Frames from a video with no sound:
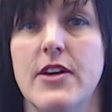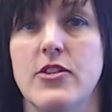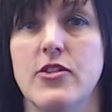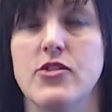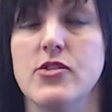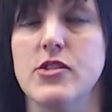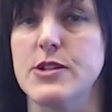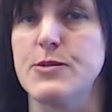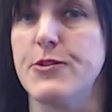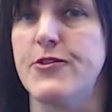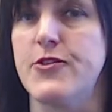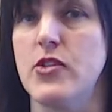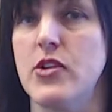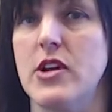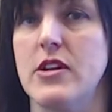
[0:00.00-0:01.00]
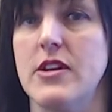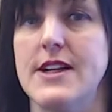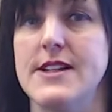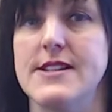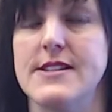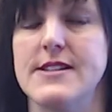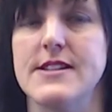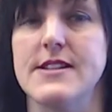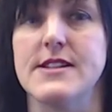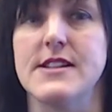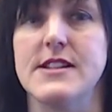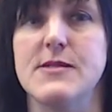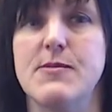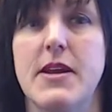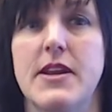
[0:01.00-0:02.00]
insurance before their license is
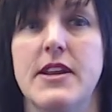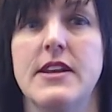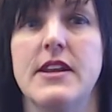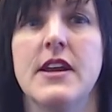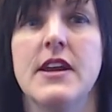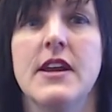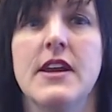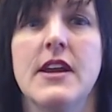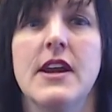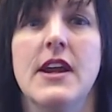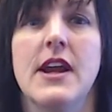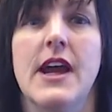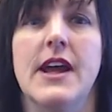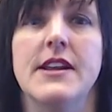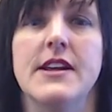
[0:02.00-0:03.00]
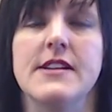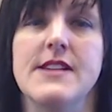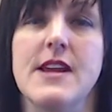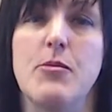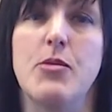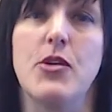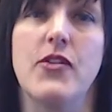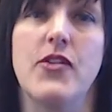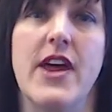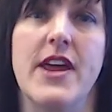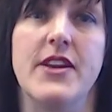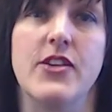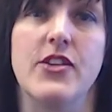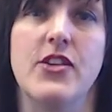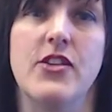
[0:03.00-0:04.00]
suspended. An example of that
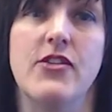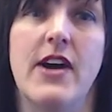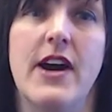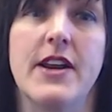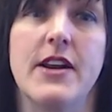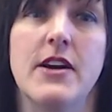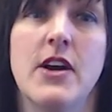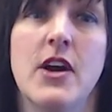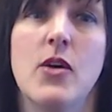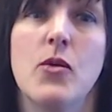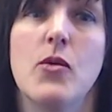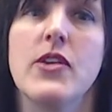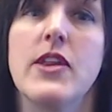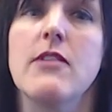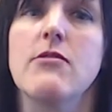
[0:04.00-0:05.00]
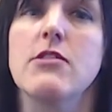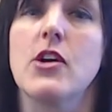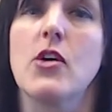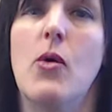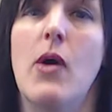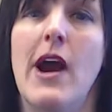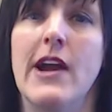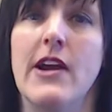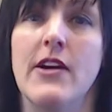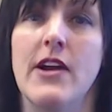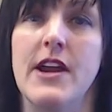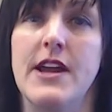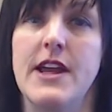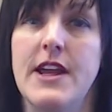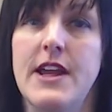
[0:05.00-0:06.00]
is Nevada, where they require
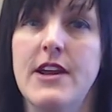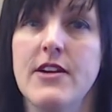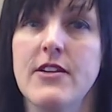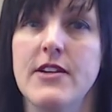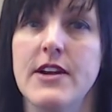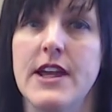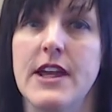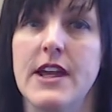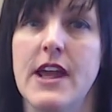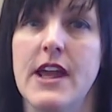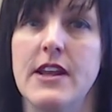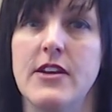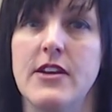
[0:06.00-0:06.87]
a hearing and a